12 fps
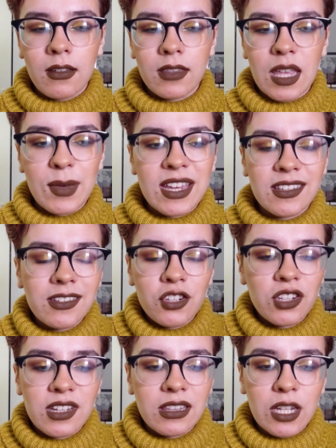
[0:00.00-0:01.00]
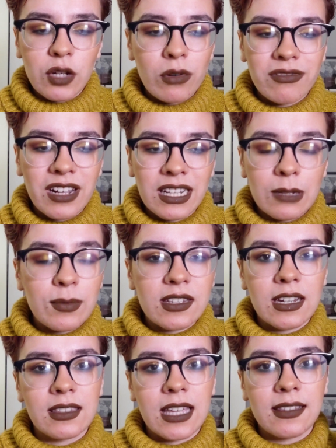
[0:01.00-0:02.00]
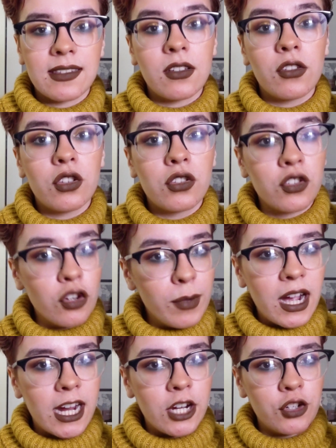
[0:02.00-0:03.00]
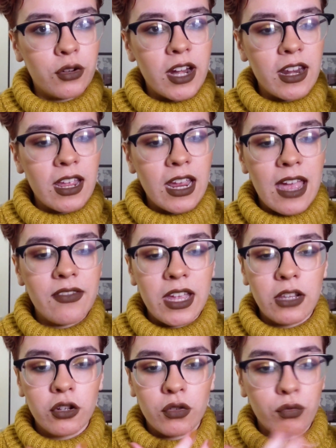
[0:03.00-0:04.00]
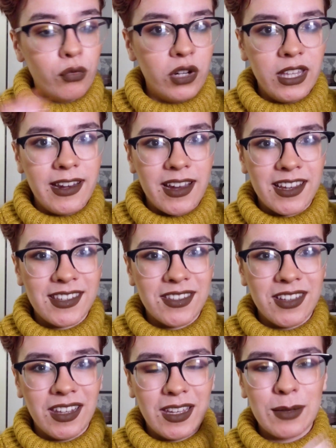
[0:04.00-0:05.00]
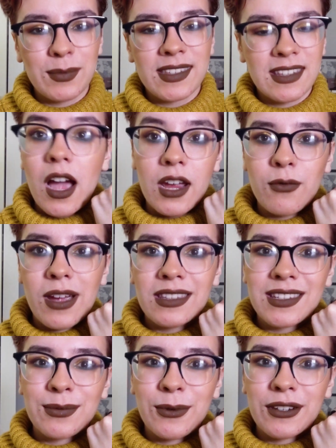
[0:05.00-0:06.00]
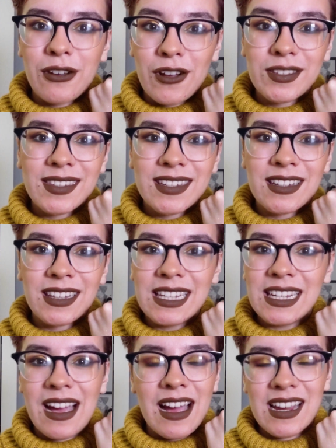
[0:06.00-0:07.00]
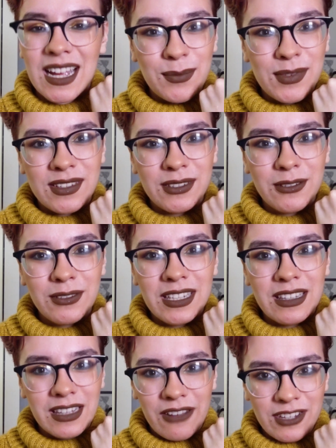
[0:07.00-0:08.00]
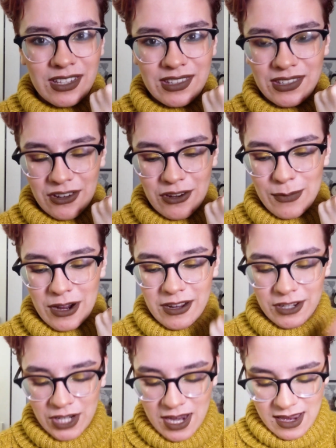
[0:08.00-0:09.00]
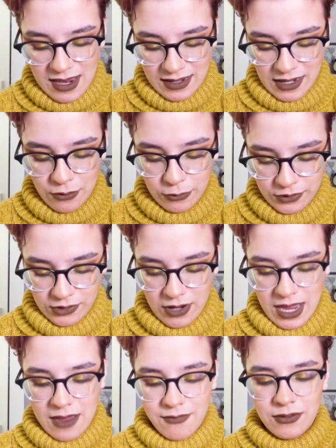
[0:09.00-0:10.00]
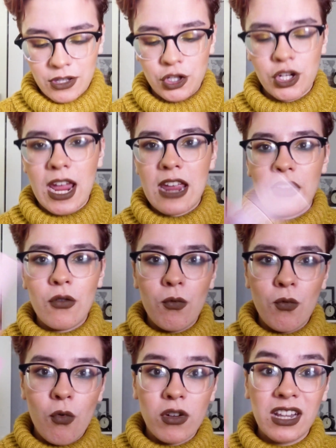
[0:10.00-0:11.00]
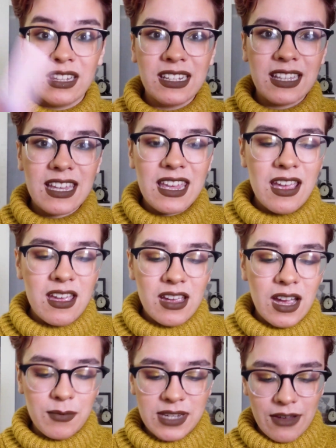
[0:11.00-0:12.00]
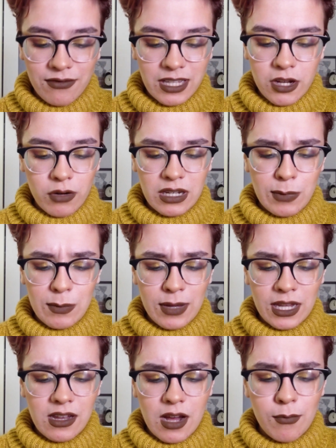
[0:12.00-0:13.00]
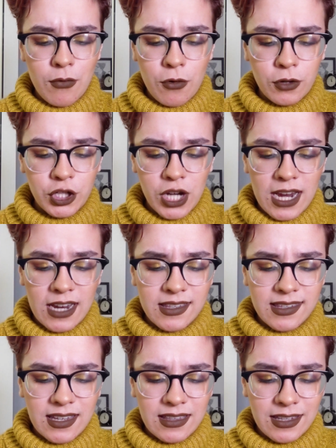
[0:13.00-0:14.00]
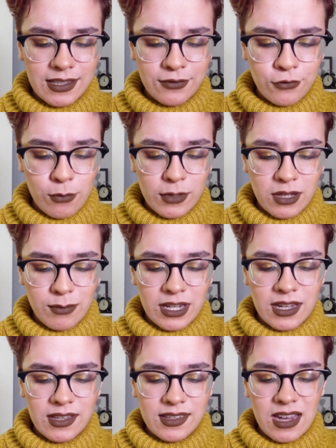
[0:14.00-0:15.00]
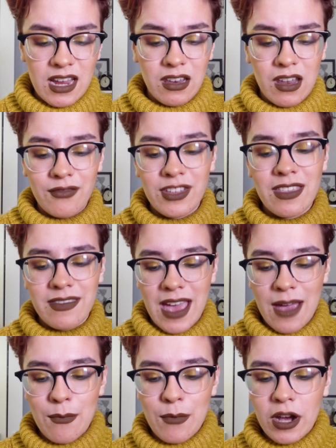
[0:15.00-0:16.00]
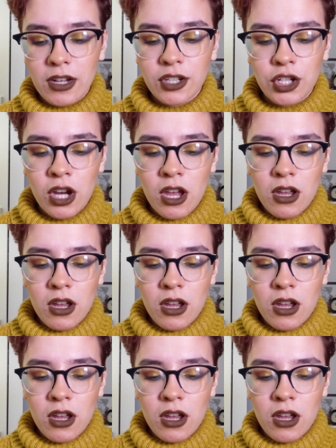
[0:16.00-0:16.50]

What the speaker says: They're basically just a liquefied lipstick that's super hydrating and they look really nice on the lips. I wear this one constantly. I absolutely love it so much. And I also have the shade Water Lily. I'm definitely going to be picking up more shades in this formula because I love it that much.